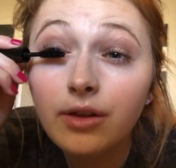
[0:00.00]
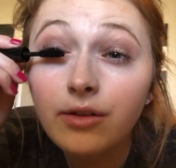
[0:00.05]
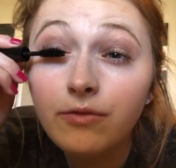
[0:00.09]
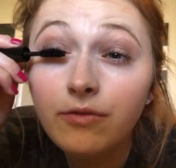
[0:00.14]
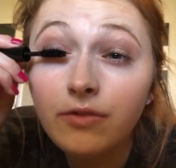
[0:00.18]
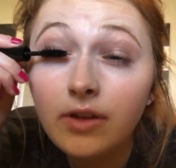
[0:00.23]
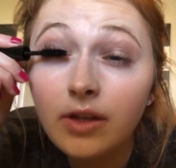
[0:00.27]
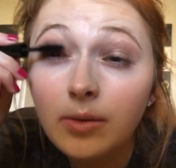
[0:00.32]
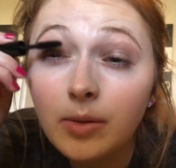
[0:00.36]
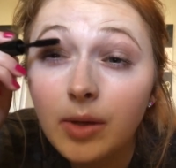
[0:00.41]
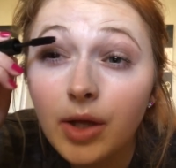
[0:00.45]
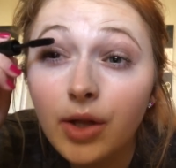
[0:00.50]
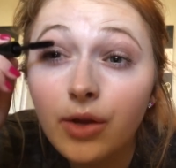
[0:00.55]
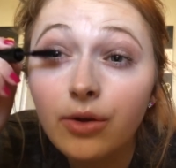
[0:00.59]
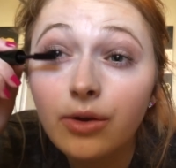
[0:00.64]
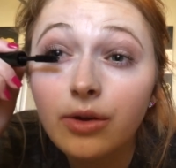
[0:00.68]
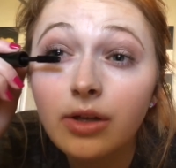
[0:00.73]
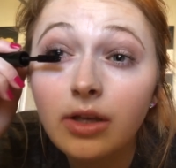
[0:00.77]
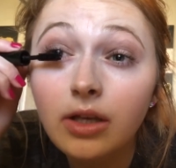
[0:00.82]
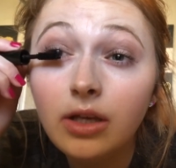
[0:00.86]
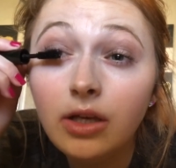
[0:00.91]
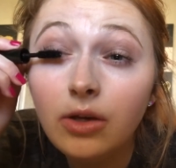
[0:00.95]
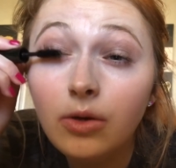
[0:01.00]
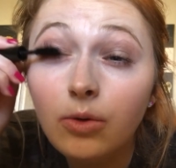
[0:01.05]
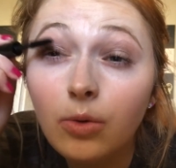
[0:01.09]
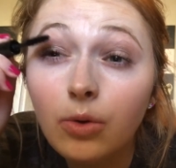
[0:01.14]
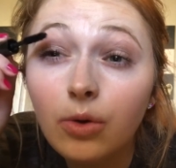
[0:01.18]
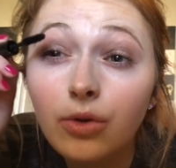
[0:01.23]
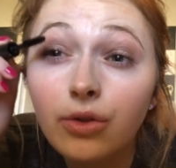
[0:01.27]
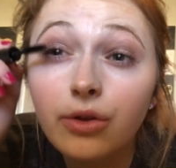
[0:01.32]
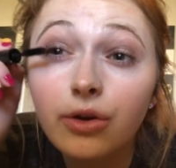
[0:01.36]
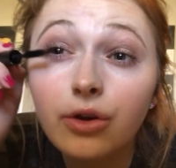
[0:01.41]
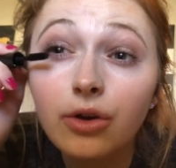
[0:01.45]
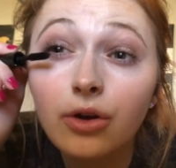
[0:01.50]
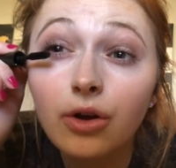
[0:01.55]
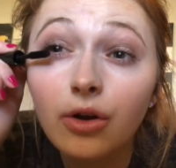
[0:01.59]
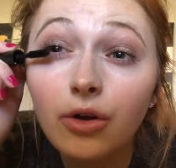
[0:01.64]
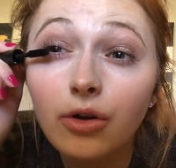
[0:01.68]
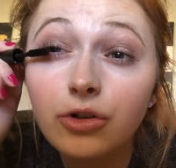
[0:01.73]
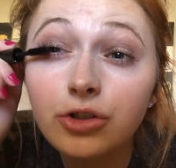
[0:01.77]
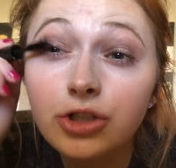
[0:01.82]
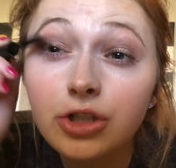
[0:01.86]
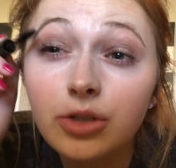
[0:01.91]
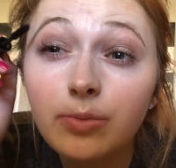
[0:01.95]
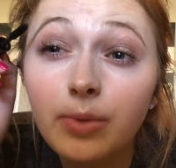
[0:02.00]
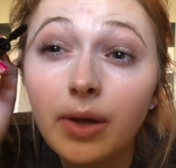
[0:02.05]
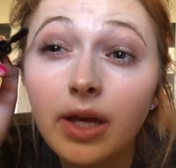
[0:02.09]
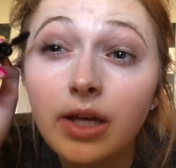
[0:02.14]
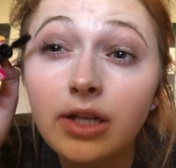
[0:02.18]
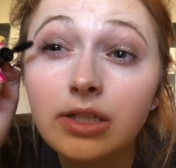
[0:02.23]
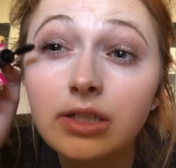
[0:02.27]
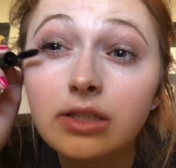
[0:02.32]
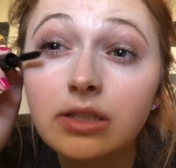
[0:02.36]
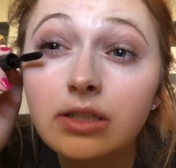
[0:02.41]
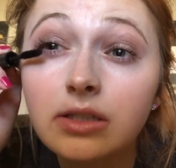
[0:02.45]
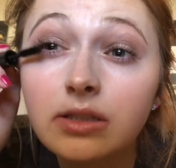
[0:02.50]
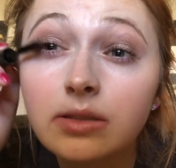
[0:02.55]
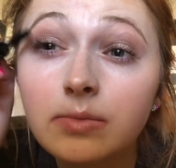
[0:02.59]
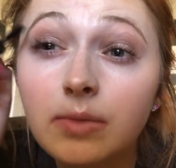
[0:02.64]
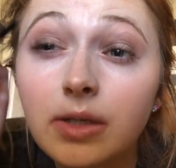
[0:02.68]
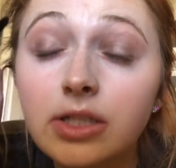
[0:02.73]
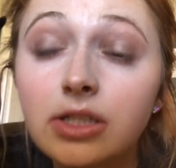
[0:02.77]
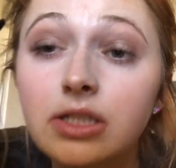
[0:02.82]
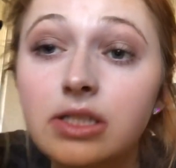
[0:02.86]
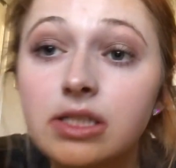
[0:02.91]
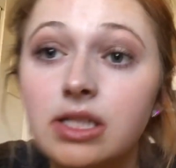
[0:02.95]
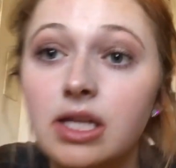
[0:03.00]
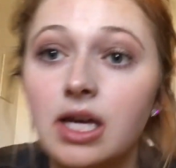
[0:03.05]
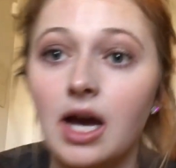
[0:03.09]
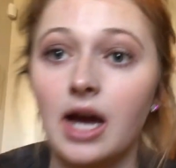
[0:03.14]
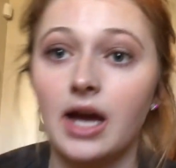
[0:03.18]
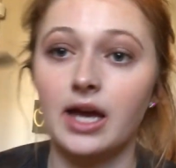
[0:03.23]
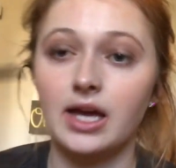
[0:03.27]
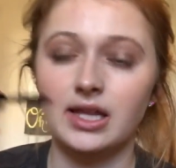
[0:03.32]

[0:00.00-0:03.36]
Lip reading: and female are equal, the girl should pay just as much as the guy.